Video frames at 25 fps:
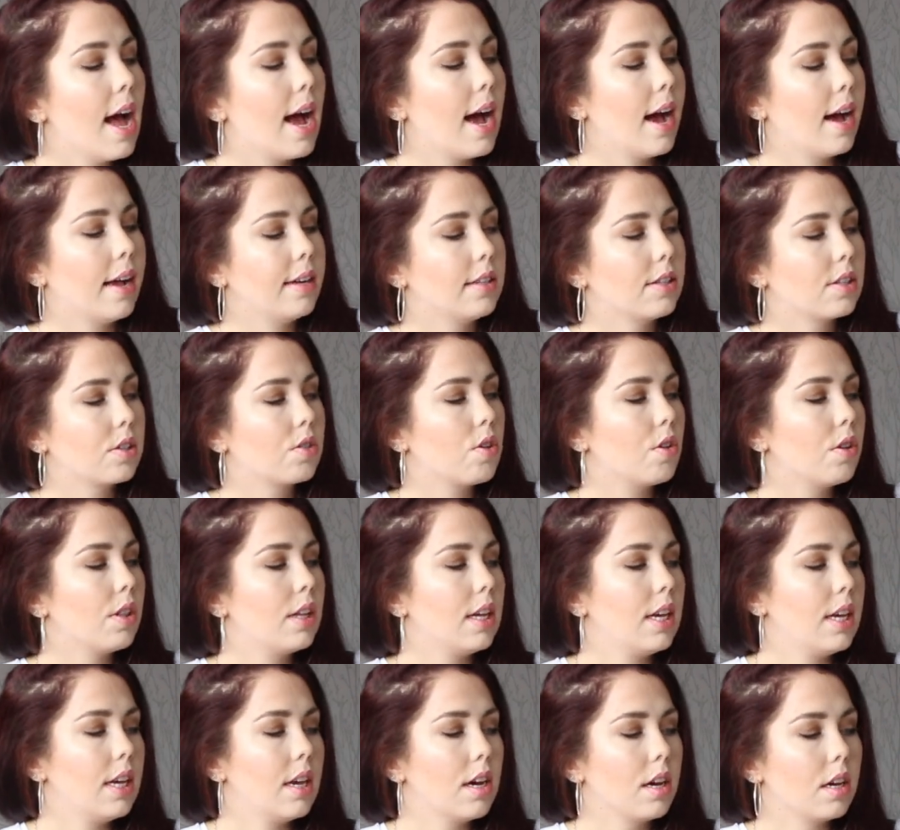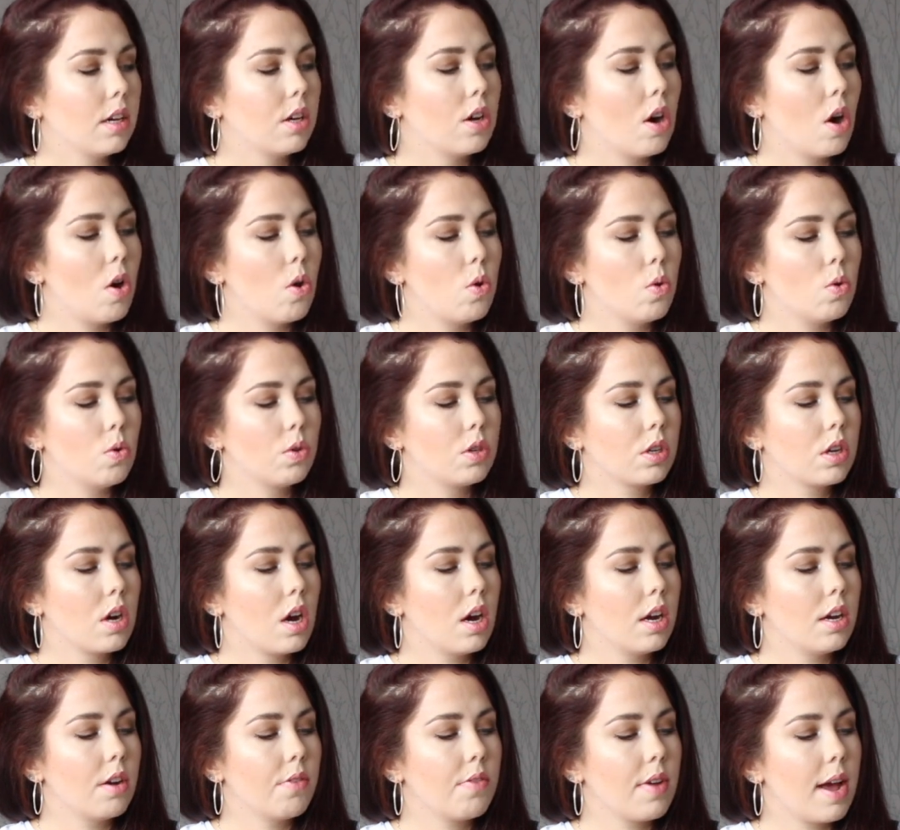and it's got the gold
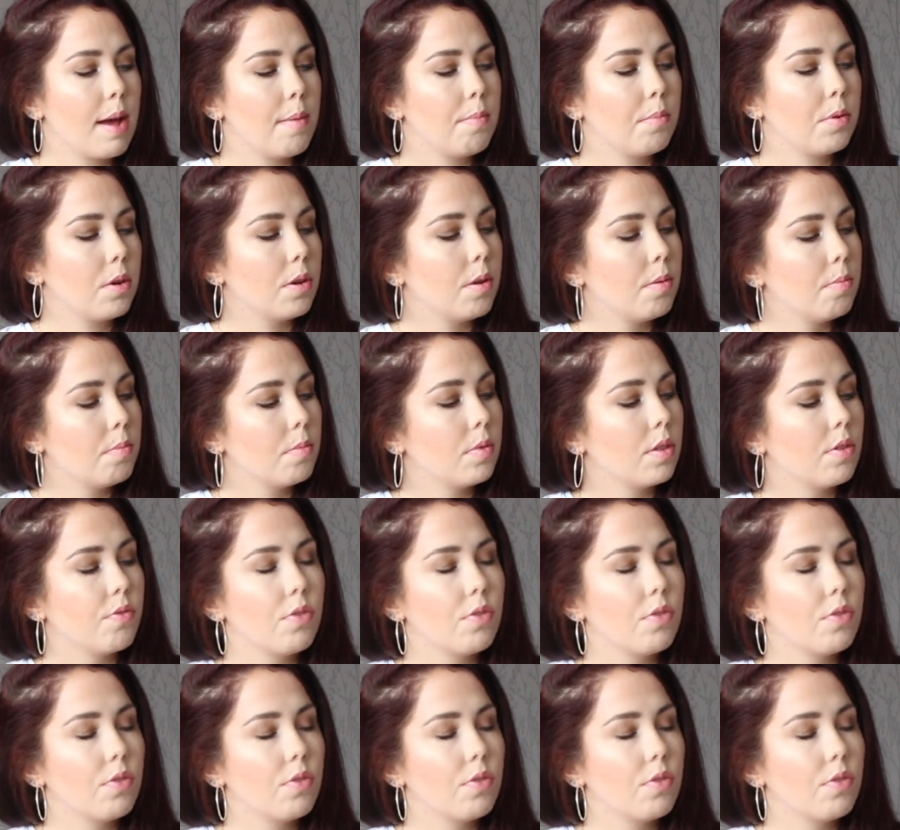kind of emblem,